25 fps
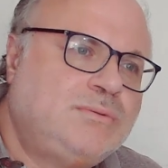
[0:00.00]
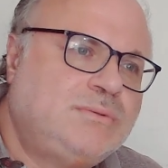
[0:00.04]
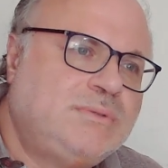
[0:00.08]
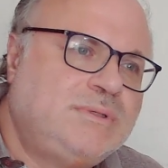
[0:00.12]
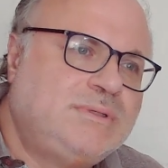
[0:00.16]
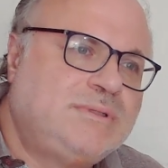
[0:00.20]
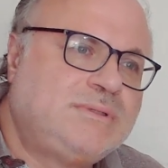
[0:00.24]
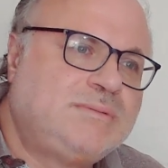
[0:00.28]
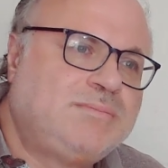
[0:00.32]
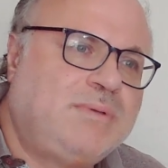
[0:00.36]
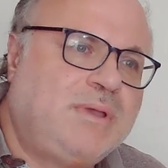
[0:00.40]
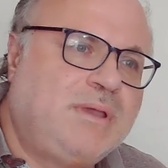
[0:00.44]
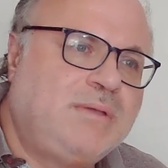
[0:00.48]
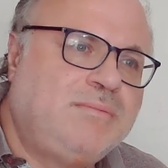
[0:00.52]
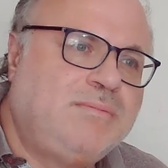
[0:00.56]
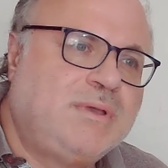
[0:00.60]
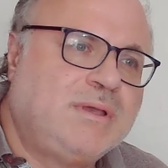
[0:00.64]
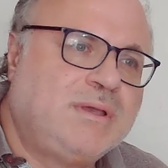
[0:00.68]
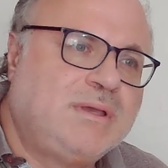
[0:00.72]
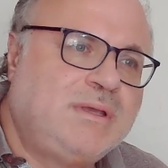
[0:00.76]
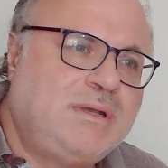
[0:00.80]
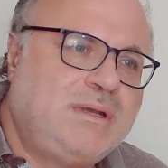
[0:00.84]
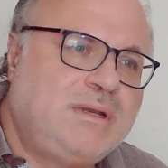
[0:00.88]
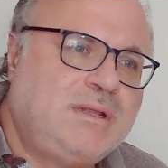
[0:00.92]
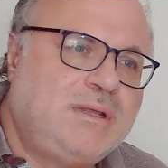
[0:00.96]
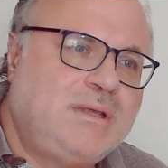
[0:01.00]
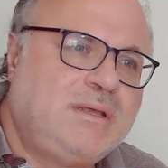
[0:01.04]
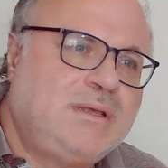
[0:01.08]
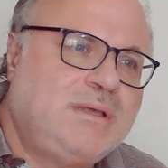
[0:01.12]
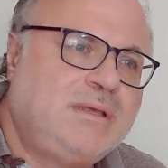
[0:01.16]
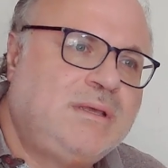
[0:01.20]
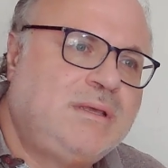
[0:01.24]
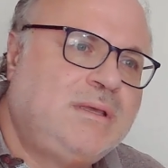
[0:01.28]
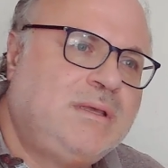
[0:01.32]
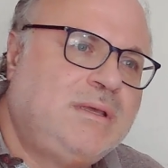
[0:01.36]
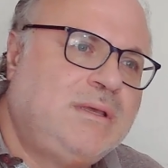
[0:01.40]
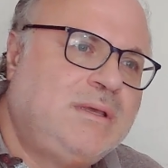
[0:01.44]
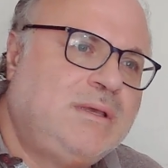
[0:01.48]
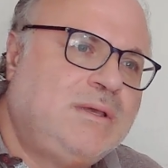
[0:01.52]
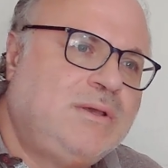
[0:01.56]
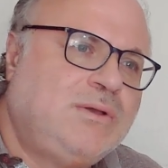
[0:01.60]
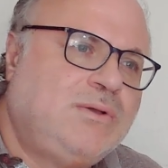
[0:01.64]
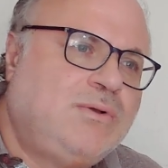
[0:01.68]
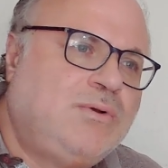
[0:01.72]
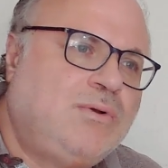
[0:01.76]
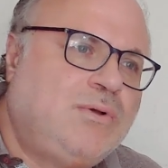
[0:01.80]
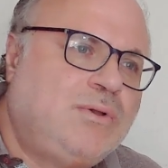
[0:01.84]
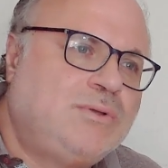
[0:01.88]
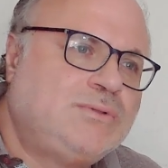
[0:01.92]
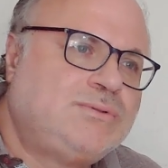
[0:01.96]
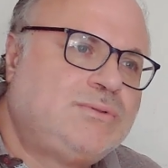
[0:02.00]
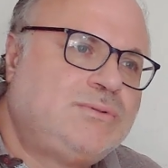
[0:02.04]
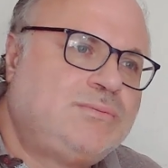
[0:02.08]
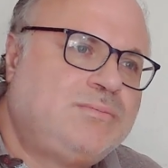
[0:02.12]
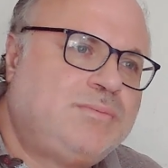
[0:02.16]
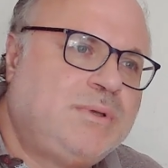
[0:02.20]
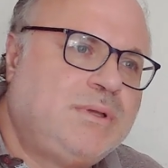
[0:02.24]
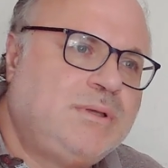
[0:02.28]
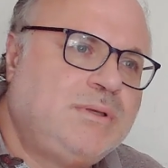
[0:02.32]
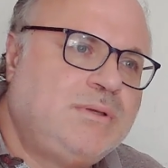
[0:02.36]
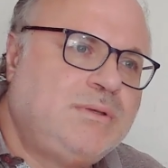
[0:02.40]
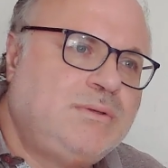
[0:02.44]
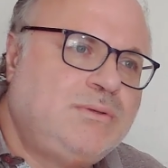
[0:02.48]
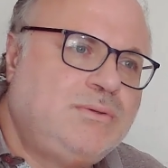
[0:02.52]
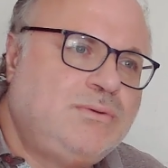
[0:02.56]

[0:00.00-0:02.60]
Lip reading: is primarily caused by